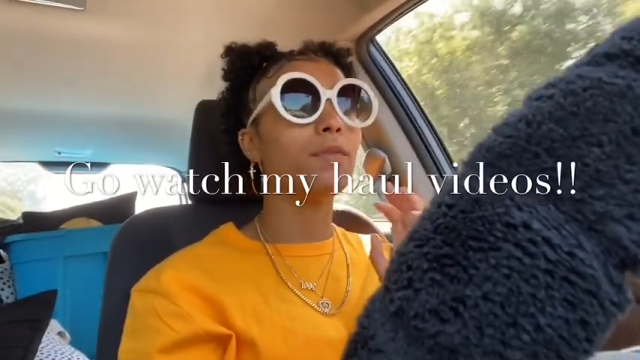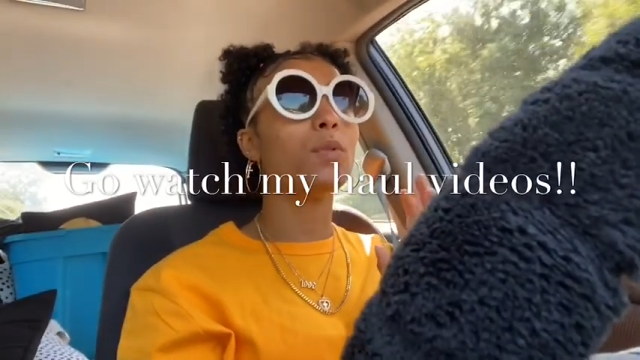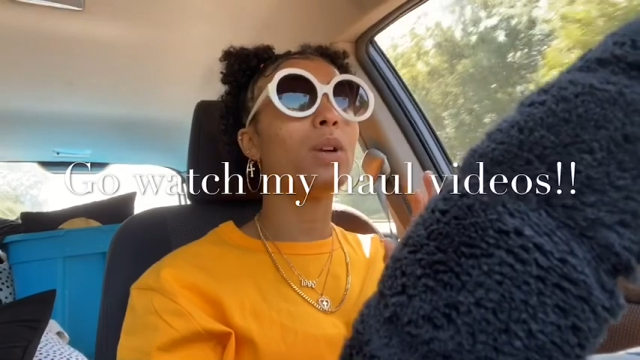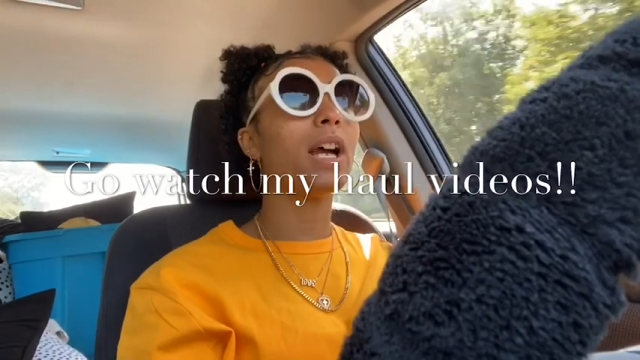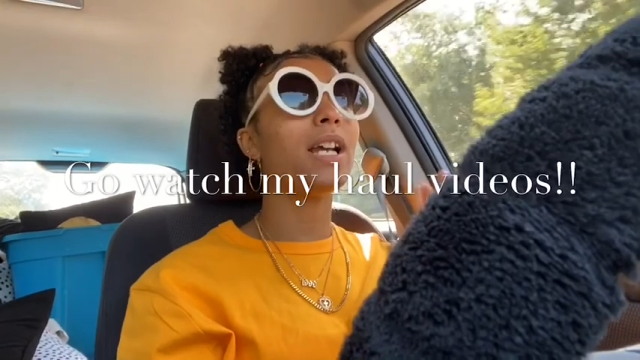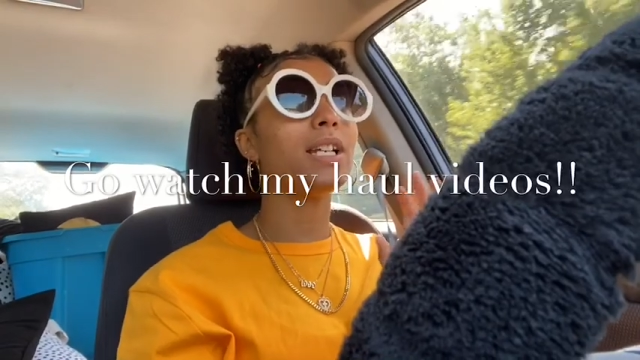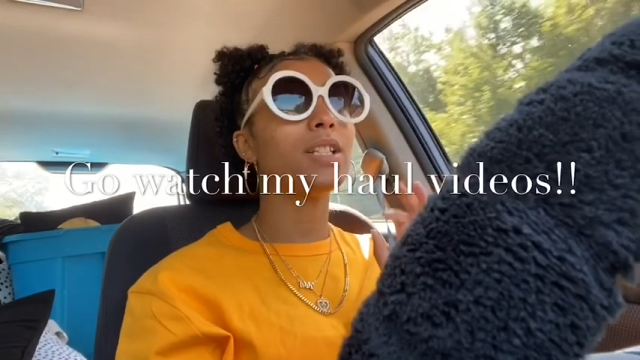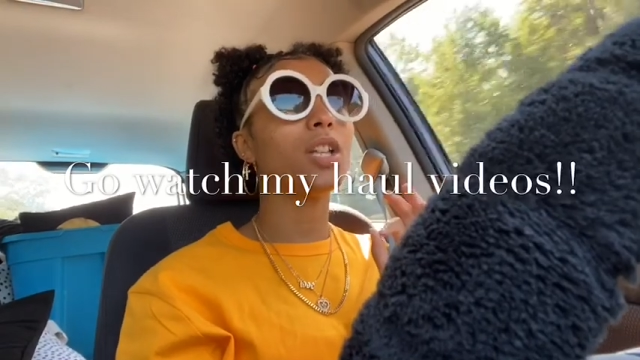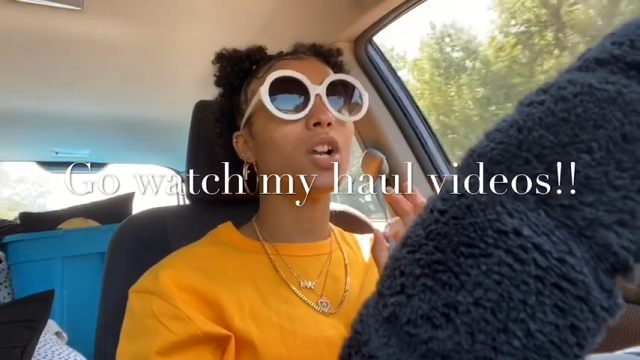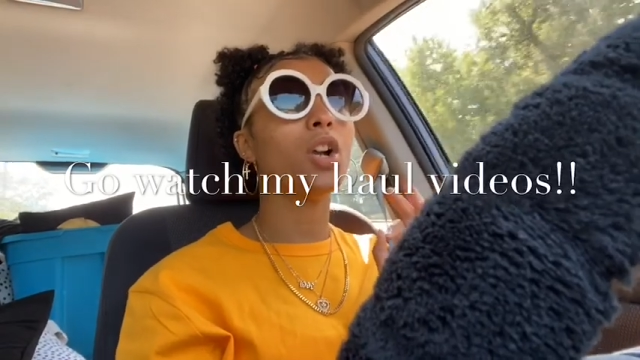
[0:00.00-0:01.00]
If you
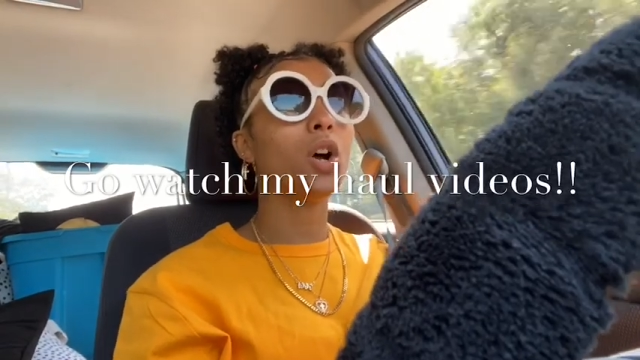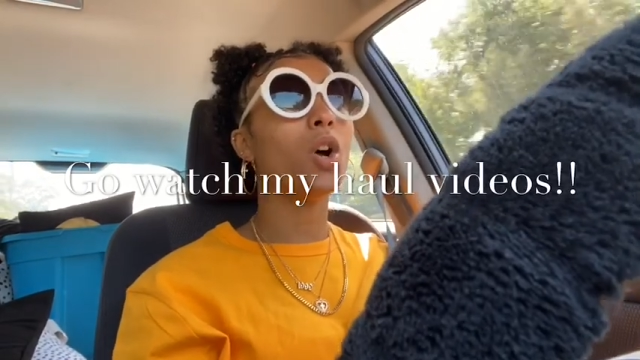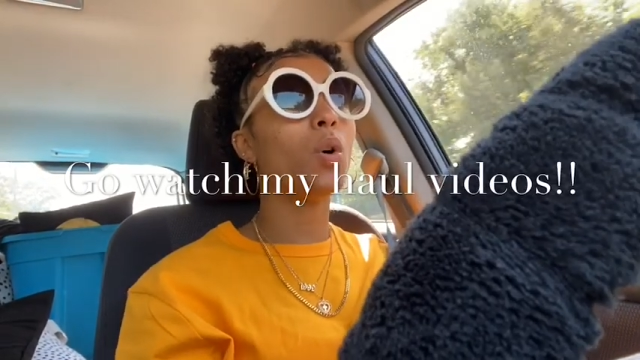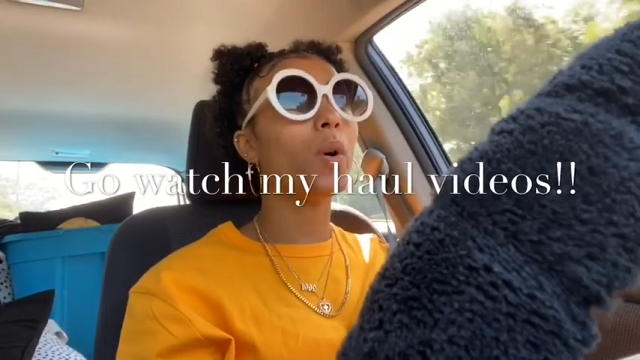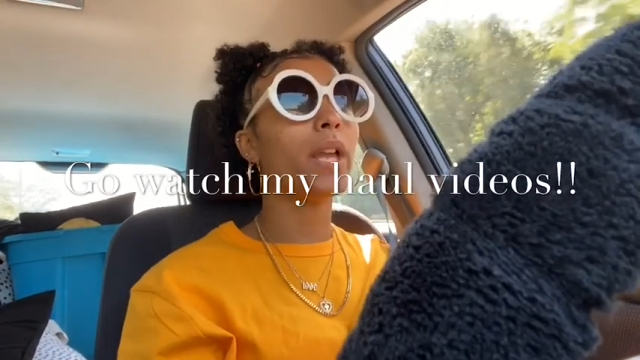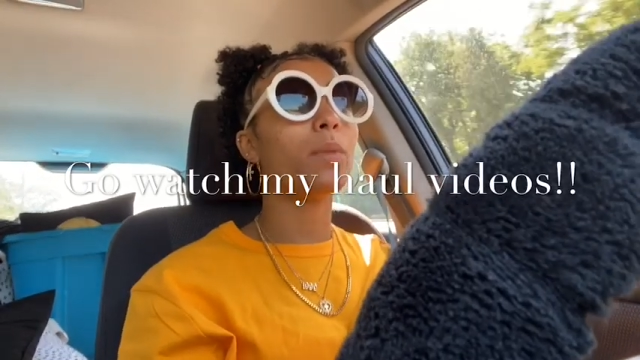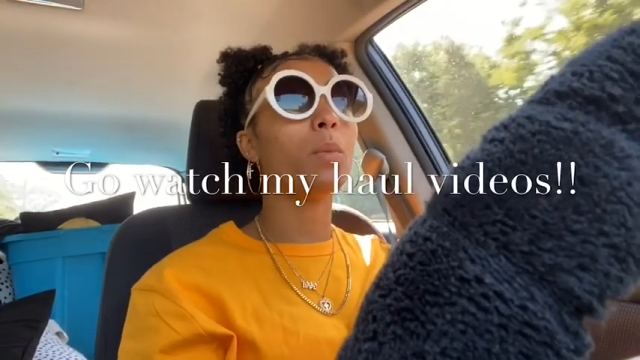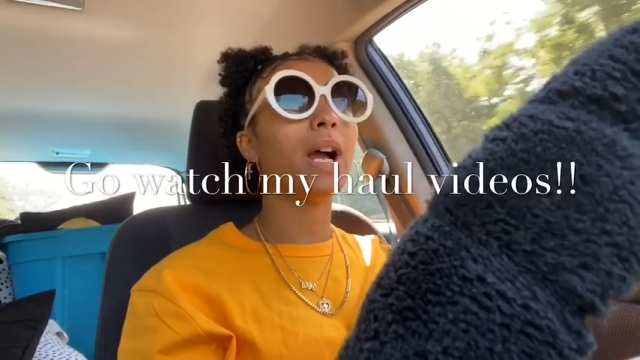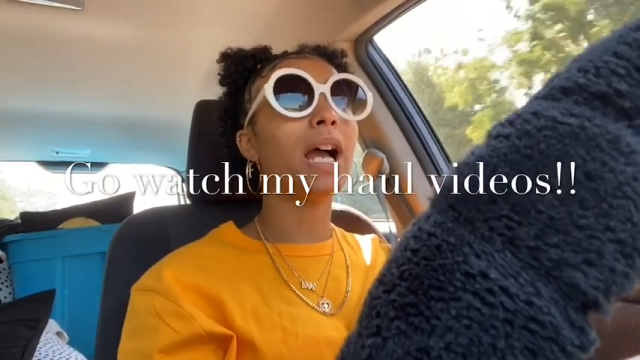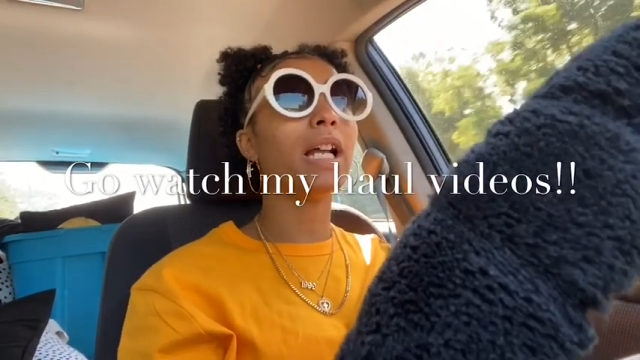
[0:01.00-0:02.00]
guys go
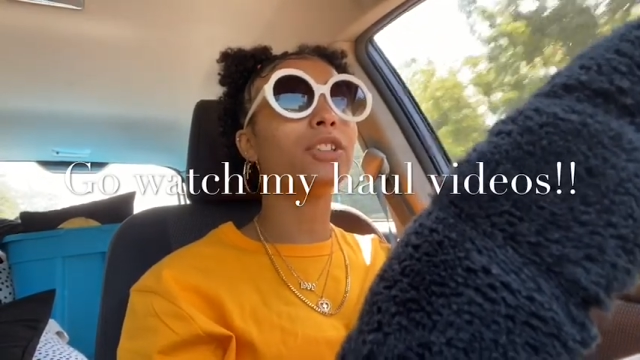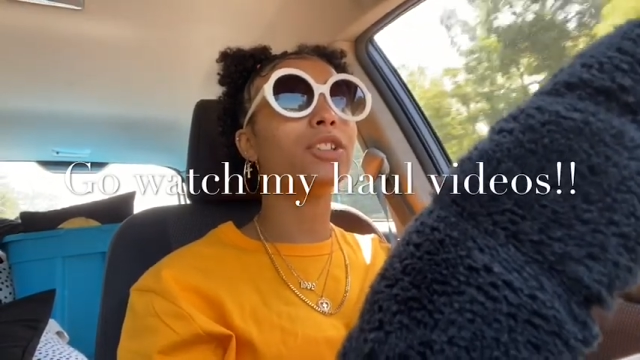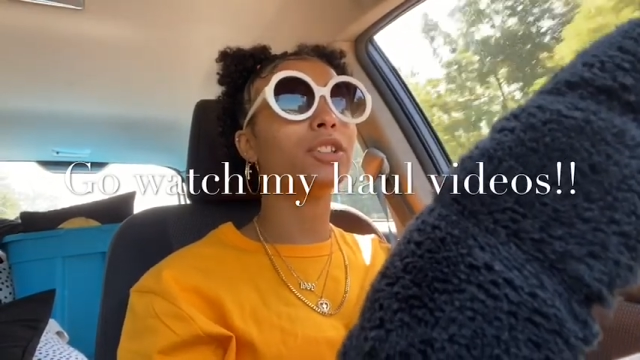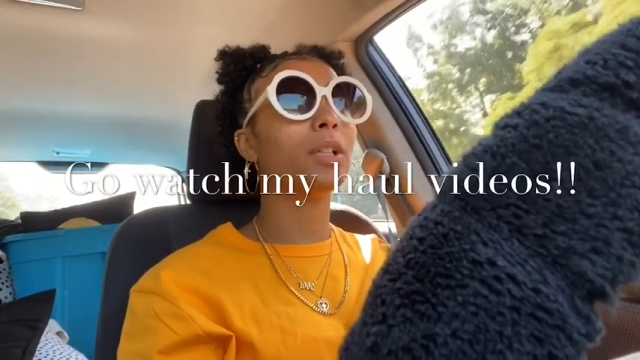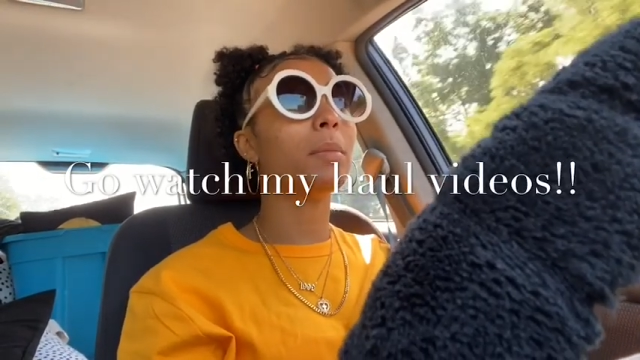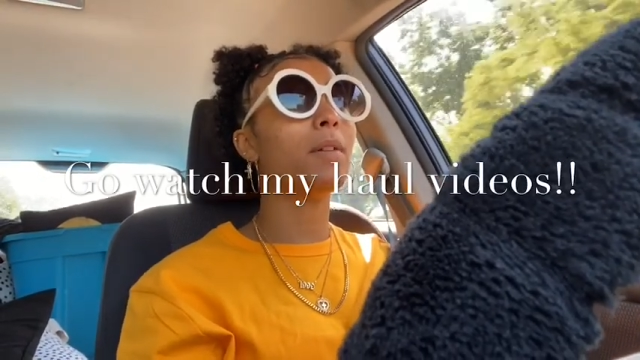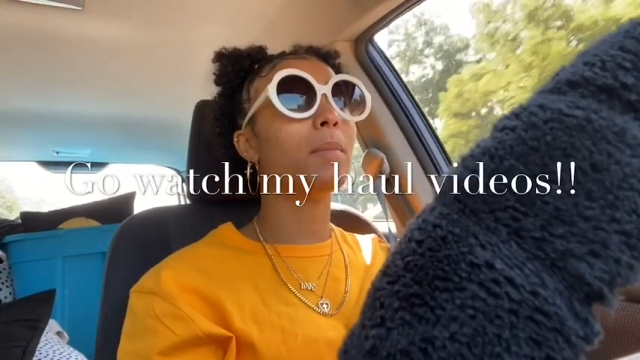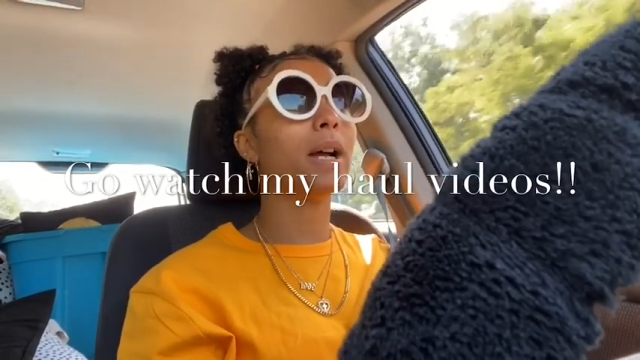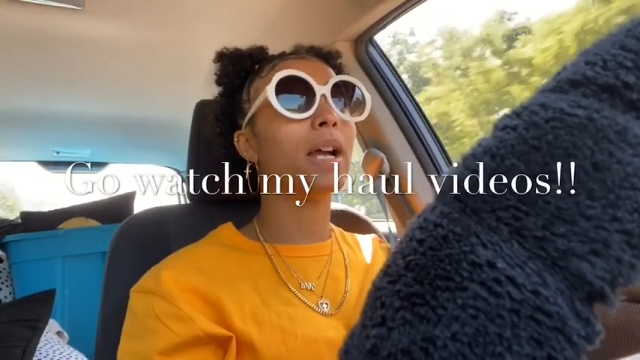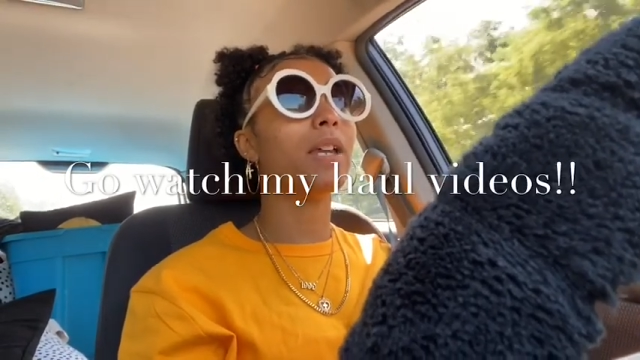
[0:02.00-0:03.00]
and watch some of
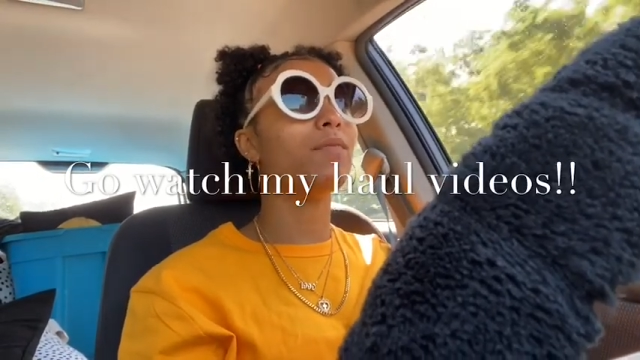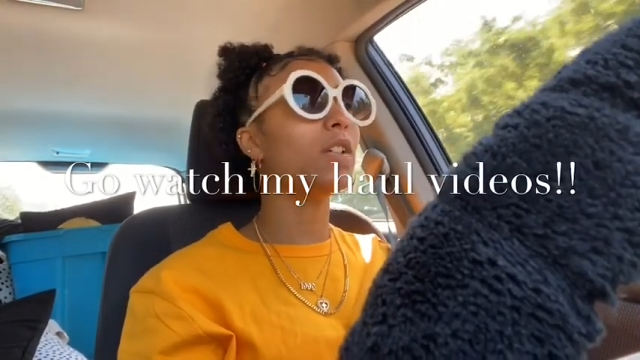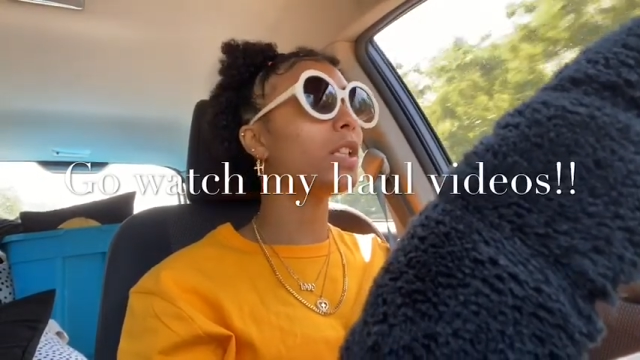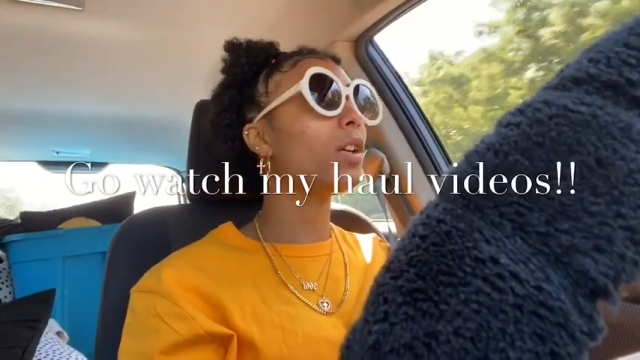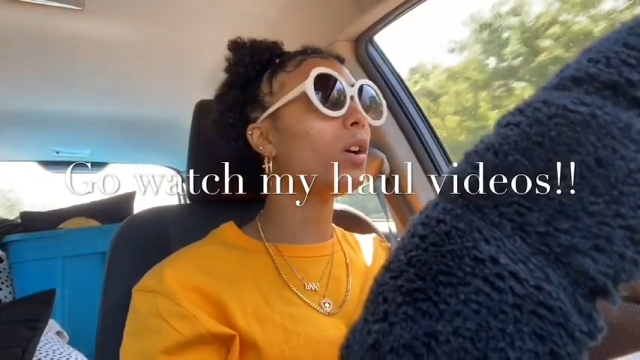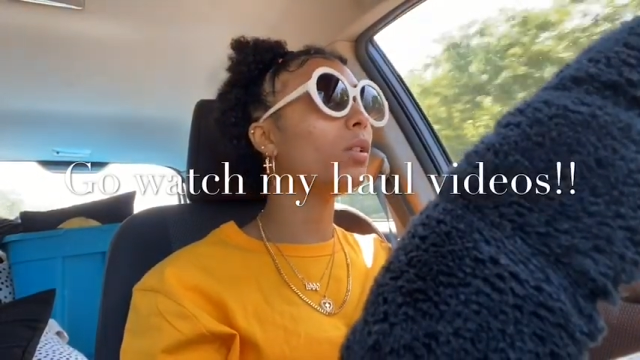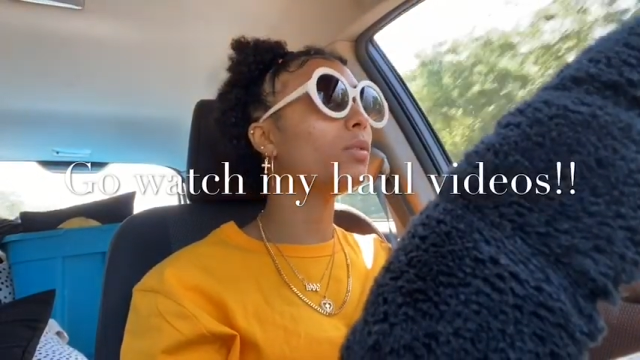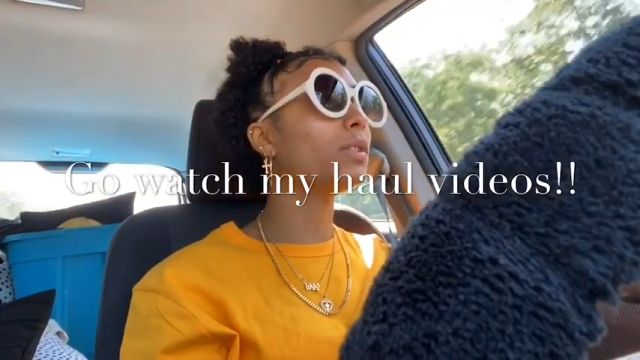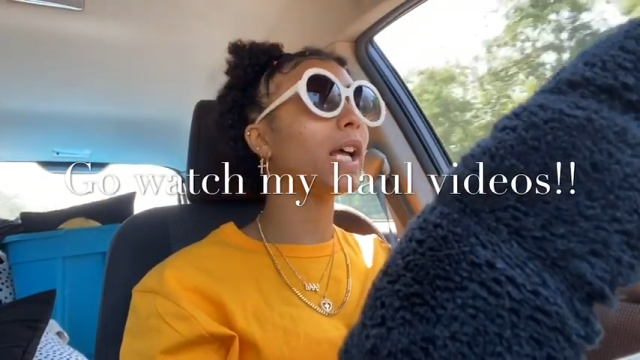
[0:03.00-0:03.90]
my videos,